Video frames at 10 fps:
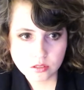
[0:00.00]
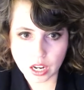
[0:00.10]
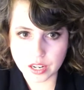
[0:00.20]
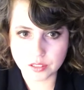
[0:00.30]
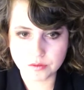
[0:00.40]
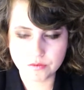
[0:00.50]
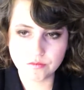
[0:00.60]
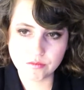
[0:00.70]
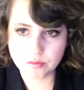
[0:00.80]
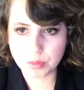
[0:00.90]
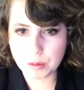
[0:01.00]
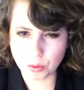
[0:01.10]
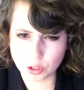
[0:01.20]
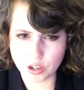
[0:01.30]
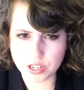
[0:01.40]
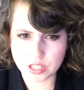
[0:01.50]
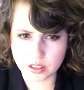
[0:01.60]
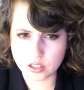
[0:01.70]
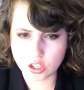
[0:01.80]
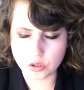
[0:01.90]
kind of, people were starting
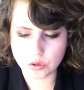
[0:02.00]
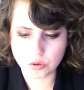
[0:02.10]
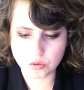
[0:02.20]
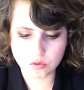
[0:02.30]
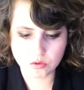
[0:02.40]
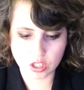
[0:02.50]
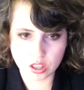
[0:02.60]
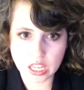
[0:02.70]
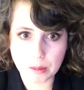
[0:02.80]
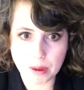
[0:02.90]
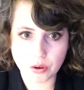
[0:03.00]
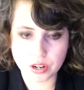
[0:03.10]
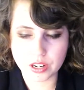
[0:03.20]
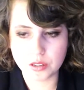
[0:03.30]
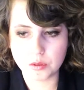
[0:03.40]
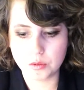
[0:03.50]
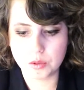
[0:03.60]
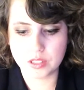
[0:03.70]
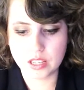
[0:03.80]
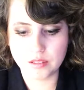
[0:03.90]
to think about it, and it
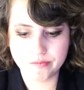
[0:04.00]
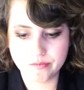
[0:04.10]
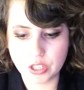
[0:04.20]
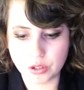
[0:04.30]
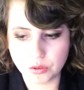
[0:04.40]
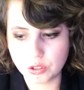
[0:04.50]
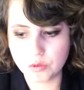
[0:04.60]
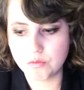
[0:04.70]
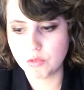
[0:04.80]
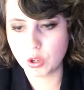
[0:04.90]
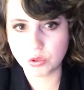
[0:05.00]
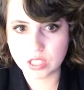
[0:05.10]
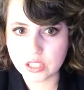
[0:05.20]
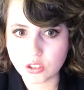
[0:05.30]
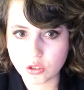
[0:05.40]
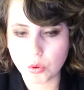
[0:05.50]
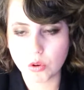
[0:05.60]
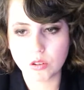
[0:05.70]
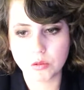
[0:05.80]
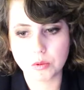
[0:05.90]
was, you'd go see it in the
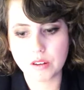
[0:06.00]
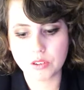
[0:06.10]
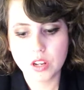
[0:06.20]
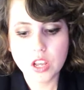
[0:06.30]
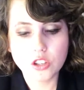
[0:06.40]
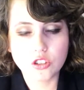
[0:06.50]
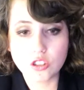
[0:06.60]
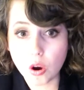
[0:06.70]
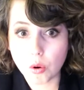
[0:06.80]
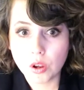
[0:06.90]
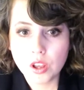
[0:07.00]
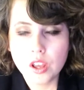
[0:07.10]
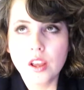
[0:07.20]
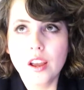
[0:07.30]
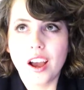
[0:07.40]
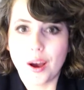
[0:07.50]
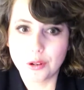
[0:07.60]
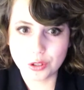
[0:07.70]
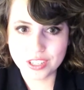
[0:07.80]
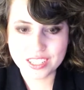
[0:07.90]
store or whatever. So I
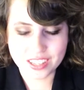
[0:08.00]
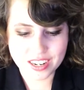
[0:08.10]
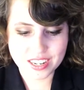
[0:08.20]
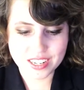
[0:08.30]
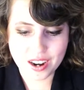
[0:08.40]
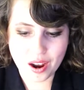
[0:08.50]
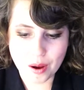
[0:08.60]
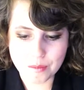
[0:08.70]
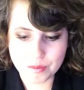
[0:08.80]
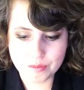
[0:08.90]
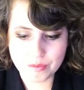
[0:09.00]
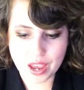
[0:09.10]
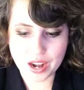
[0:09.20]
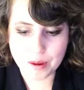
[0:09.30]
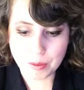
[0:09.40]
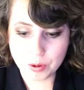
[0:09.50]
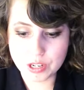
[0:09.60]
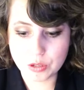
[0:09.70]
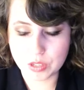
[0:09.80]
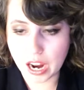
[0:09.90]
was really excited, and I remember
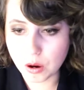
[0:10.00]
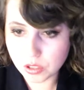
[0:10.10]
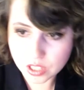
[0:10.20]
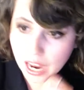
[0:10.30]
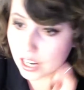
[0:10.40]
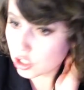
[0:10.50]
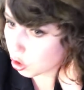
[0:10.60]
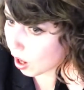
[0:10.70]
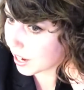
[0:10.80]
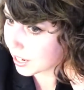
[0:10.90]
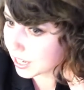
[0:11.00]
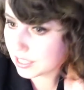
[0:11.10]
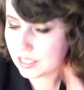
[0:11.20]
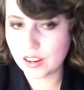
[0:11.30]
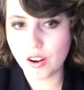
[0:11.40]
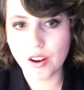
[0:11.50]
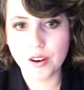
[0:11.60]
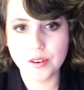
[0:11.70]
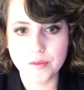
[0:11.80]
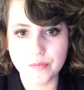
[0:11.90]
going to his house and trying it
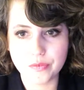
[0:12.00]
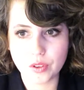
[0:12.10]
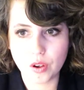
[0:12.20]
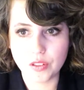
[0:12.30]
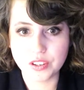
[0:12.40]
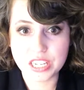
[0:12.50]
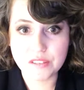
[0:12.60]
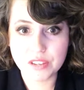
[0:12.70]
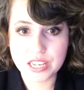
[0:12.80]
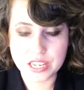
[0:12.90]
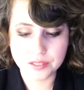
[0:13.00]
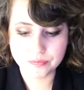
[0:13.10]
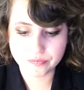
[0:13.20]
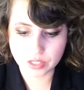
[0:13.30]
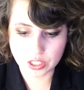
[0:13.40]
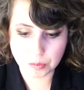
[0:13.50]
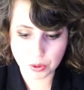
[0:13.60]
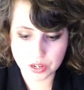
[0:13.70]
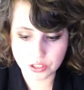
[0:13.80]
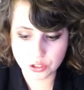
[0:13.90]
on the TV, because he
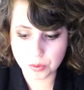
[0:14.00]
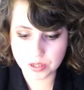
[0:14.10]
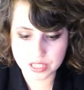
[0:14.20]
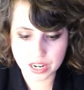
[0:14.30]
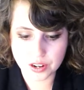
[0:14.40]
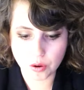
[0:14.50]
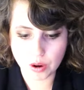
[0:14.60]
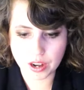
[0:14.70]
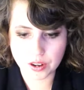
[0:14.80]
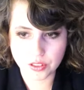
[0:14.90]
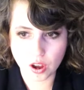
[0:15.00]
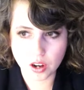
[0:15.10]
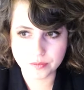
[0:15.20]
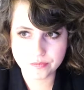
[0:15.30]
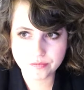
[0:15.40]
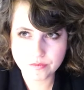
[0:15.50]
put it in his Super Nintendo, and I thought,